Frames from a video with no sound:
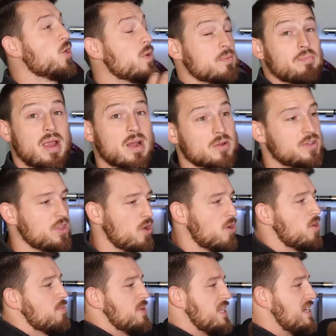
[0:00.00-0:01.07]
going parry the
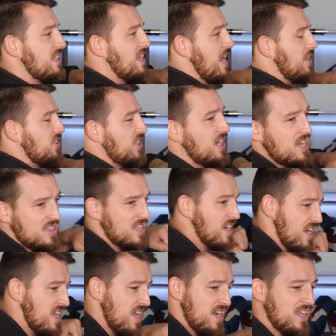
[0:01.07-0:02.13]
arm and then catching it and
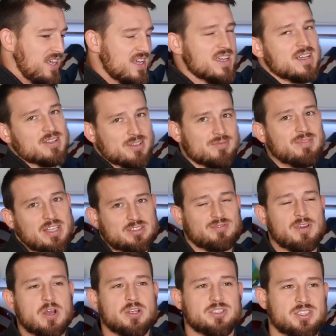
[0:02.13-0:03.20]
then hitting, that's
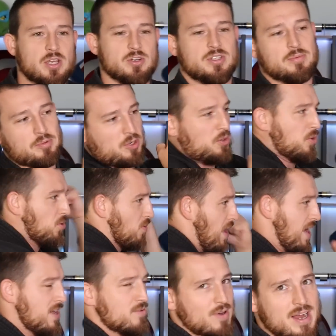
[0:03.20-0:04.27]
very stereotypical
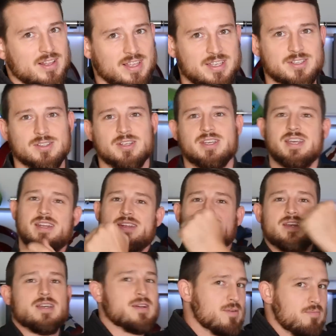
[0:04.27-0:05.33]
karate, right? Like you look at
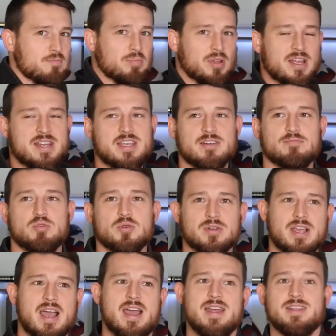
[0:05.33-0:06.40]
plenty of
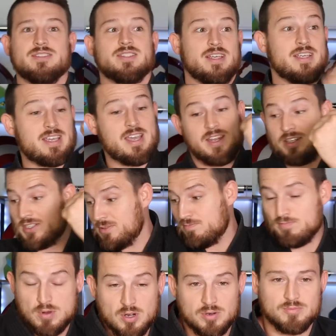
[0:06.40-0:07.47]
bunkai and it's like catch,
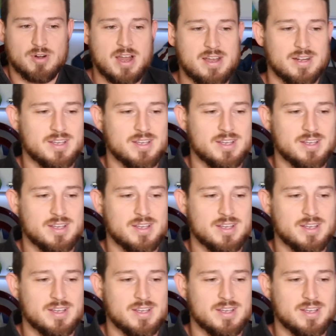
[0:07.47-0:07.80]
boom, right?